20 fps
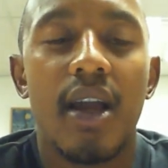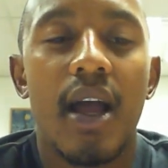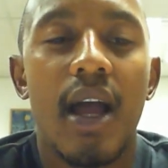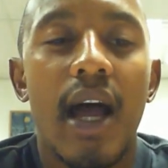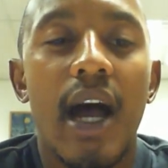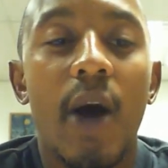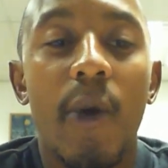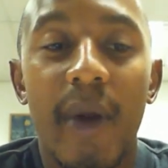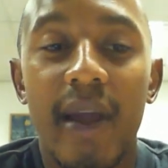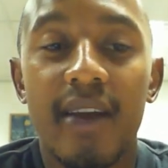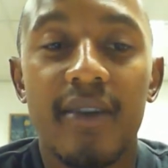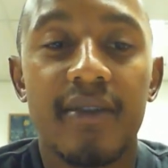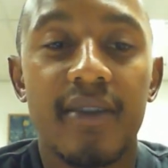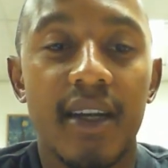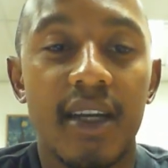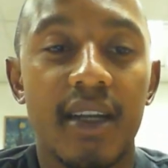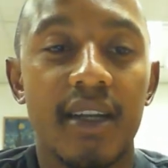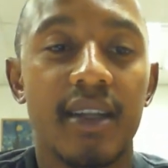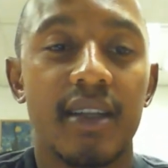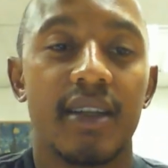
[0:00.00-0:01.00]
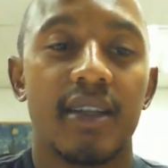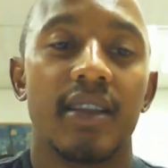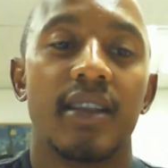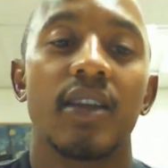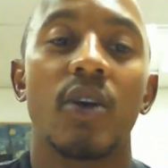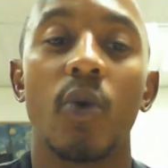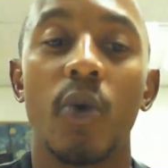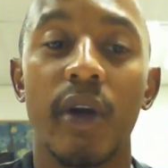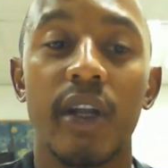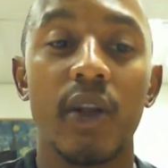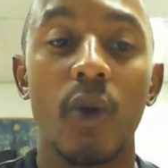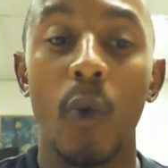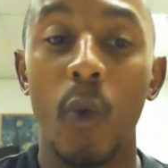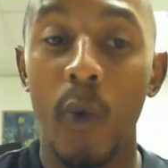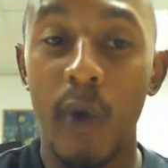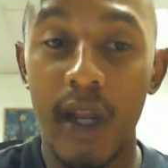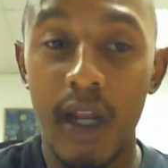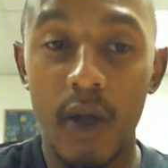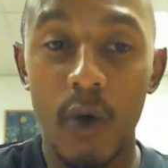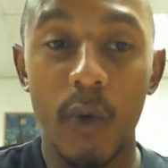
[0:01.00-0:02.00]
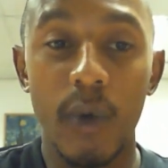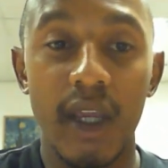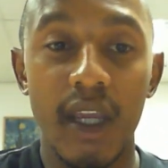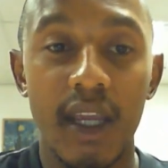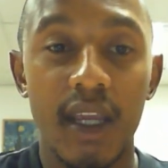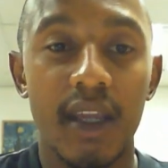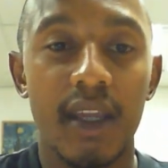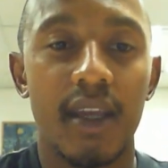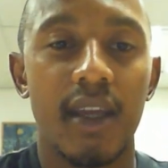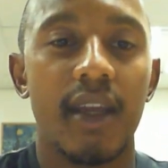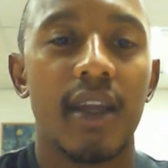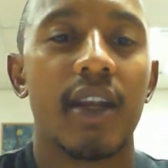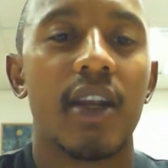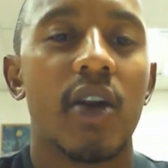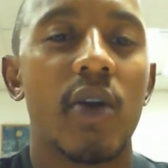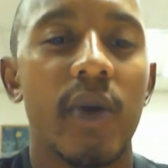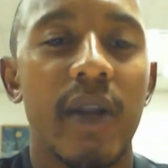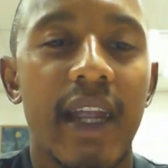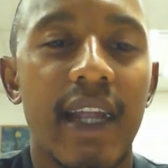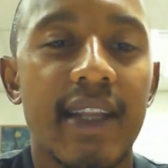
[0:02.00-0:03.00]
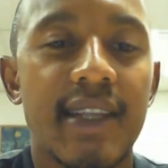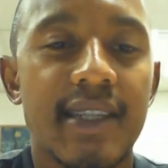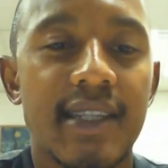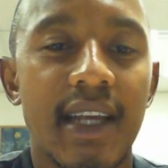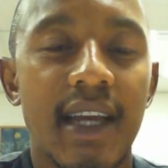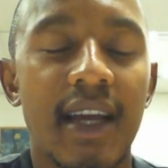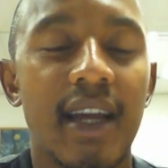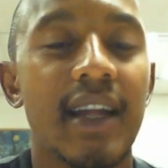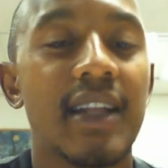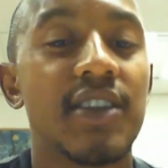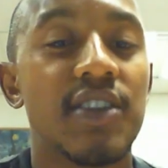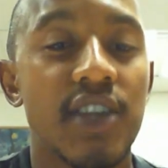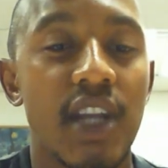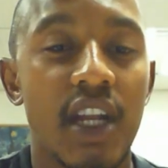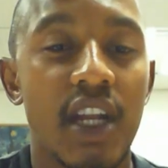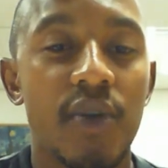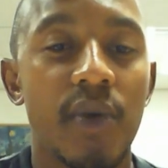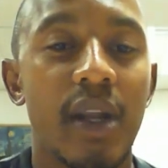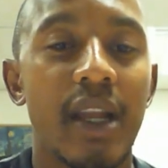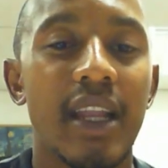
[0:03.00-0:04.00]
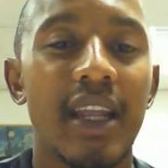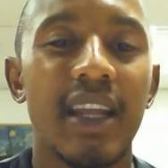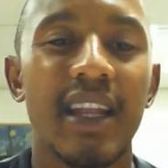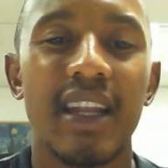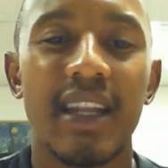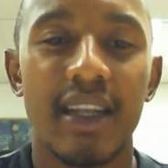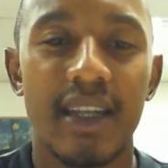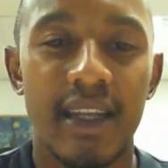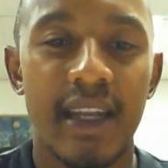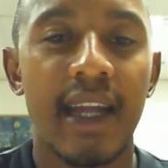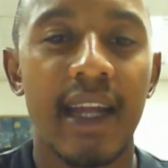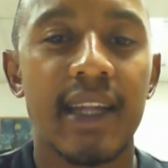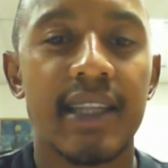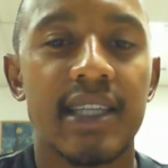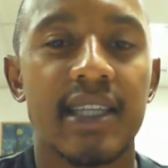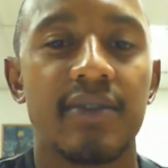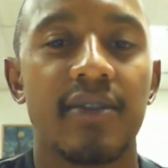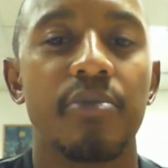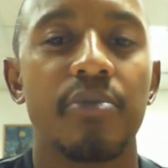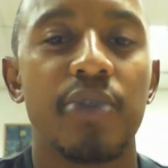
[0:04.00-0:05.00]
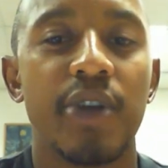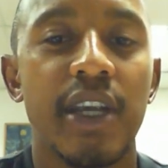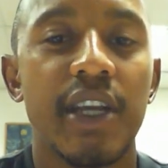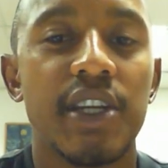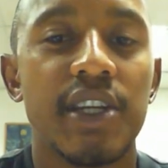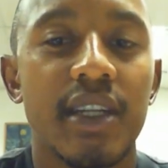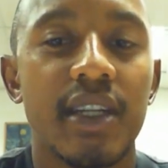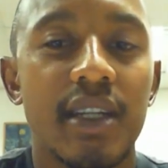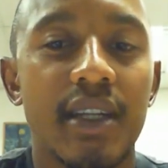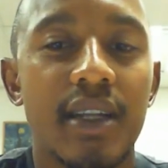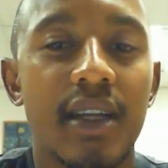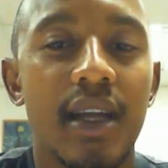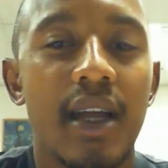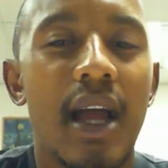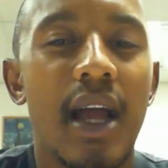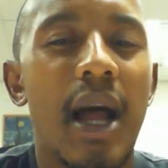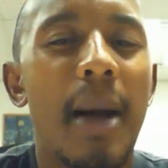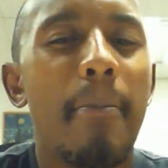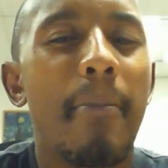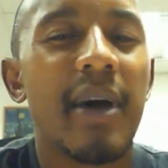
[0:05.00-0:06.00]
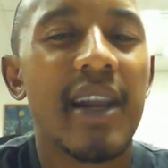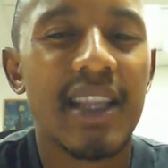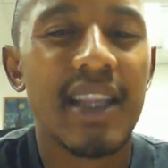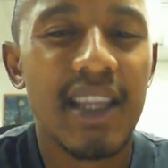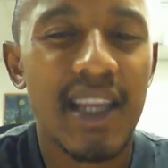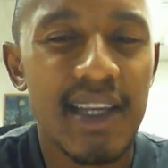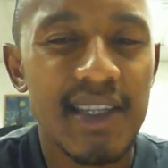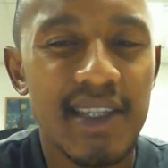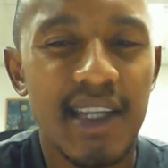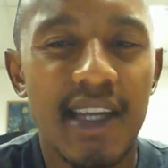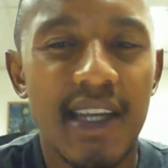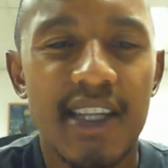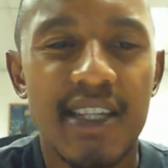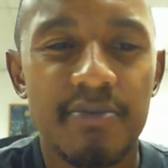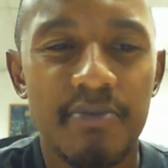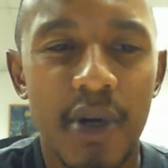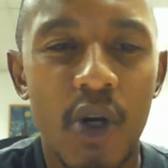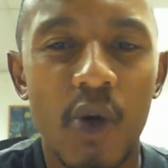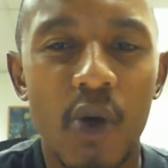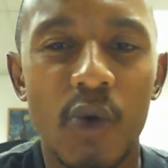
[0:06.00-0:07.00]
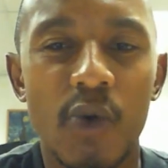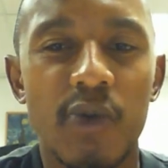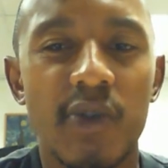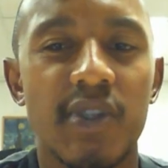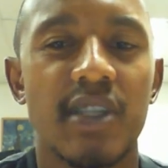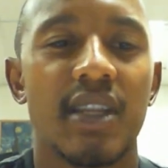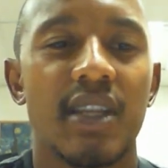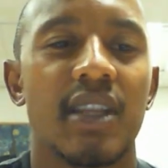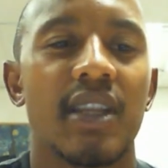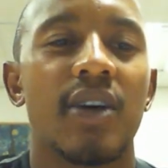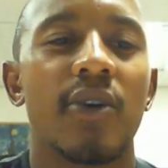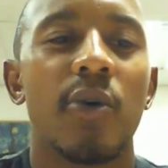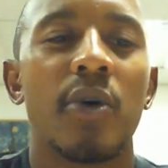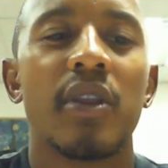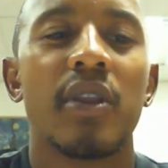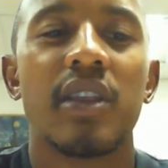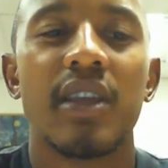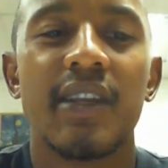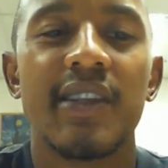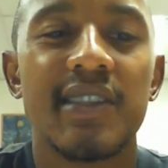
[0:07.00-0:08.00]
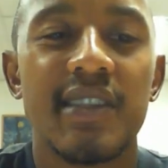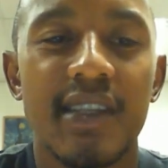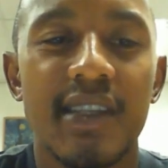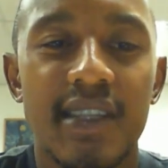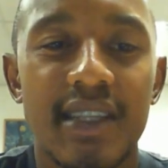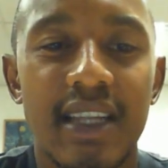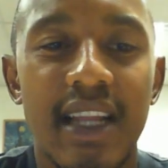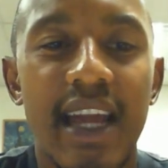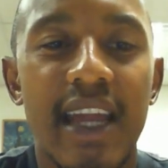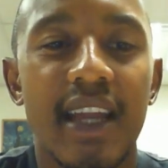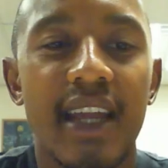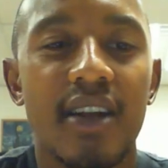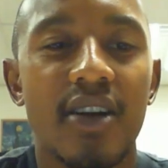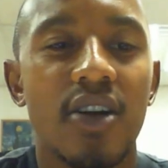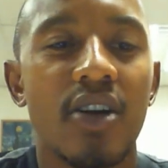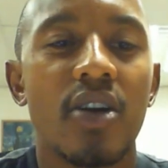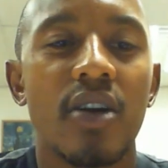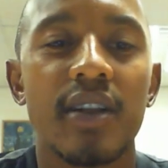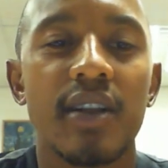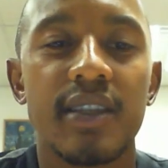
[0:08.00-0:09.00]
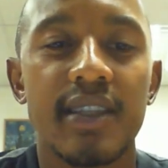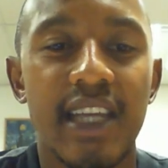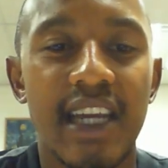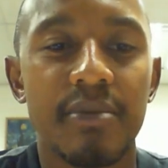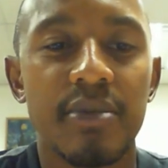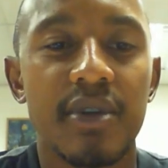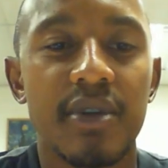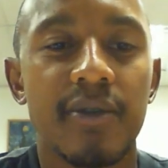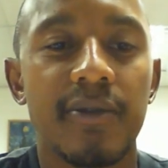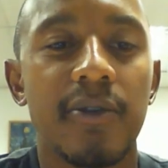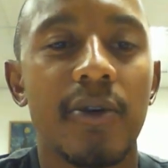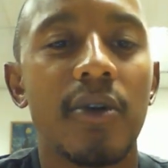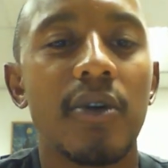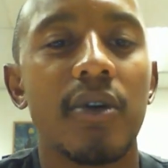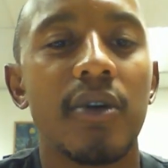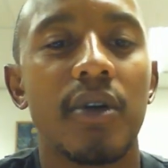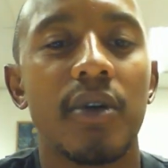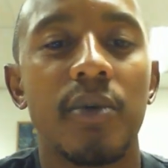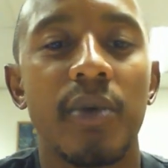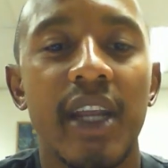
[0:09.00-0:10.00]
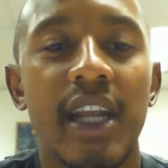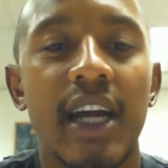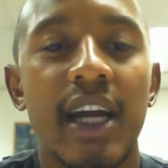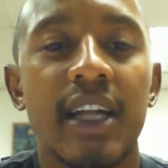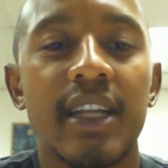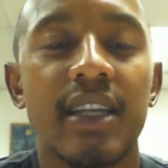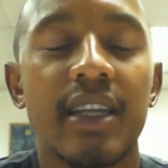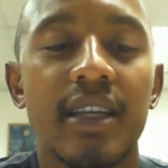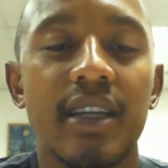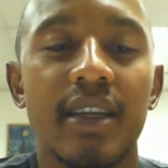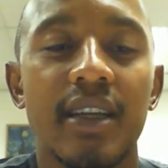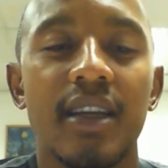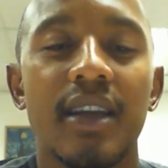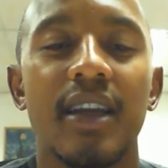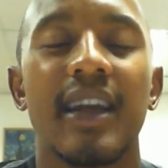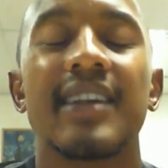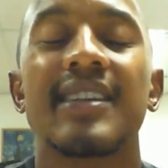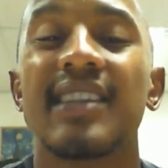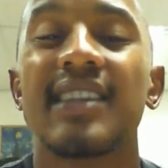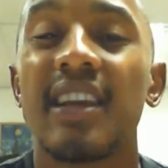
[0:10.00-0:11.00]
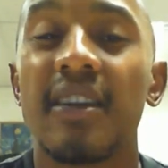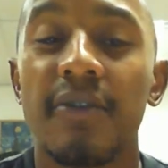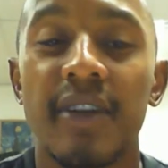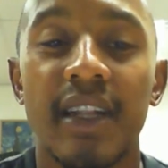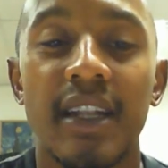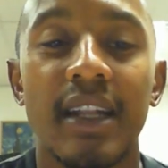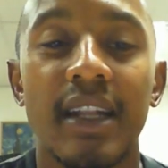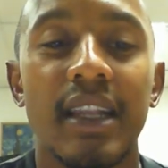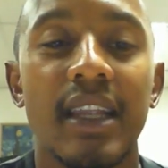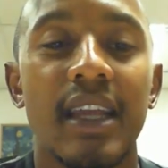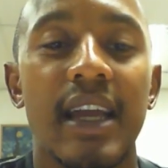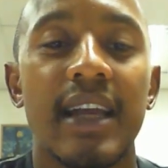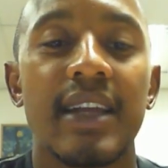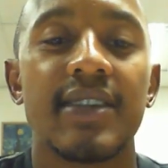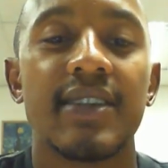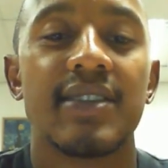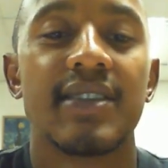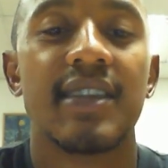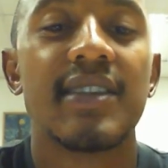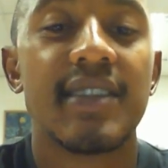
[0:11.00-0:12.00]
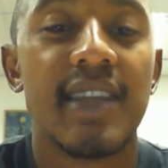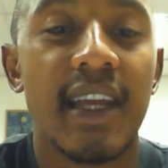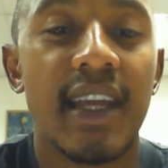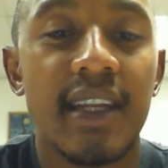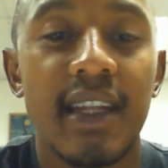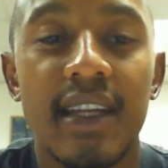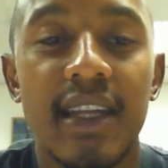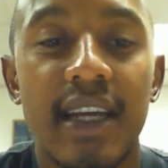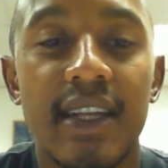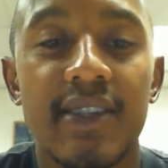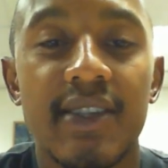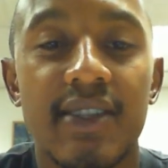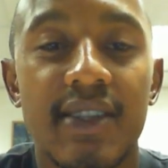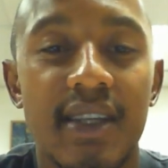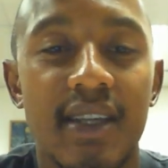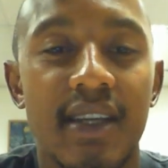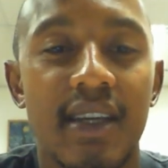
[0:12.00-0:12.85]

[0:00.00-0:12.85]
However, the word willowy creates a generally negative impression, but it doesn't expose the author's dislike or contempt for Rihanna as evidently as skinny does.